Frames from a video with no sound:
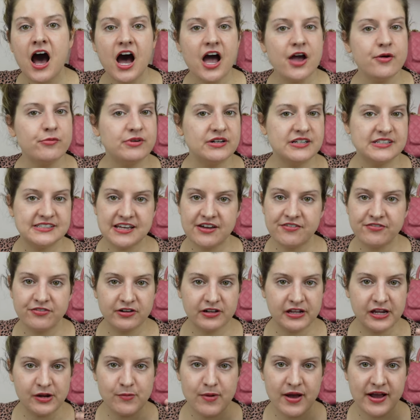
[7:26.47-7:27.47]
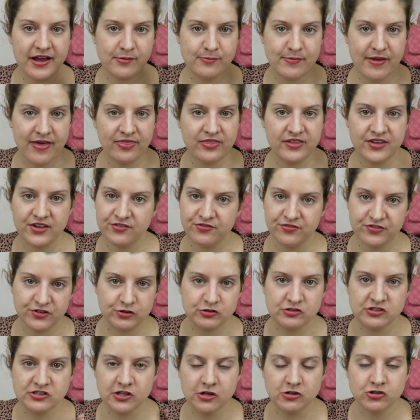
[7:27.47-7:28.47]
I would definitely recommend the
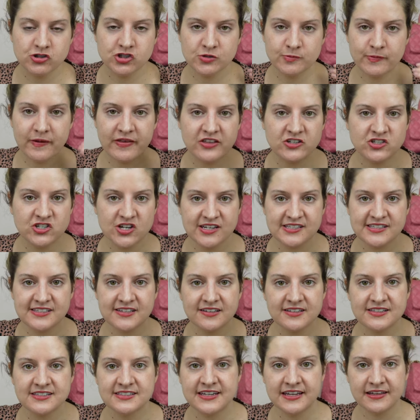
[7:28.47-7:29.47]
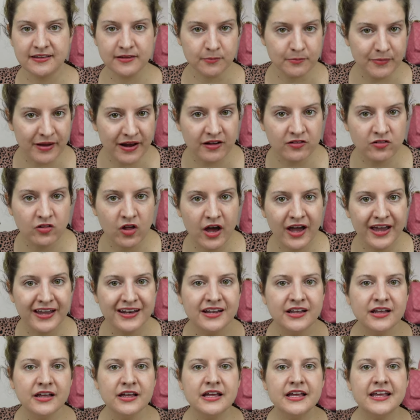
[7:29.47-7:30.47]
Infused Lotion by the Genaissance de la Mer line.